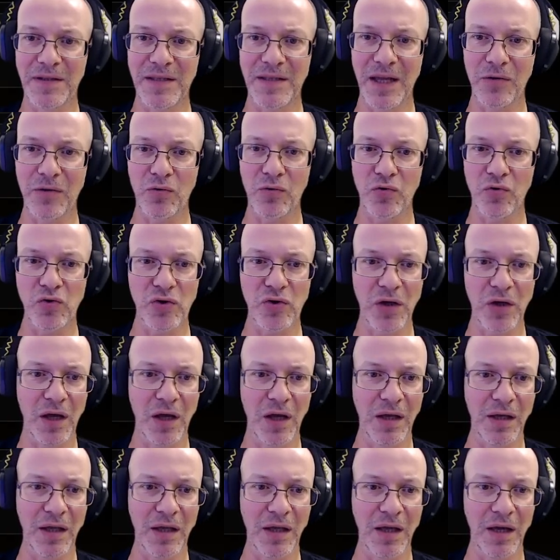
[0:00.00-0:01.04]
status,
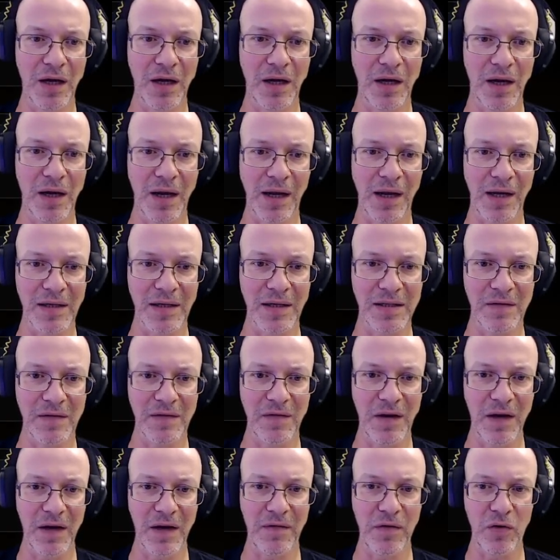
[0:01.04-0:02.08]
and here I can see
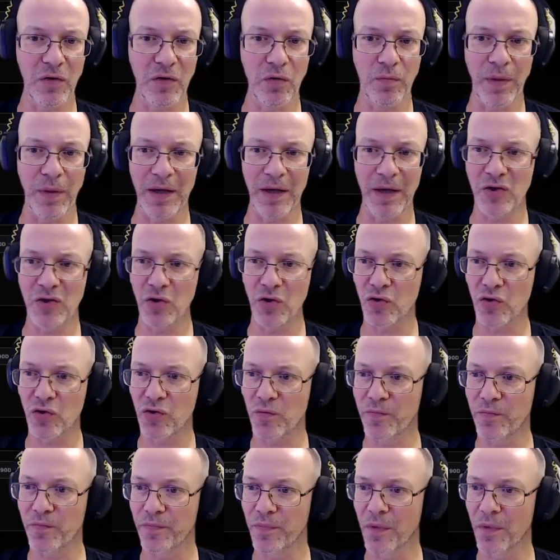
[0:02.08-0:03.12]
the revenue by source.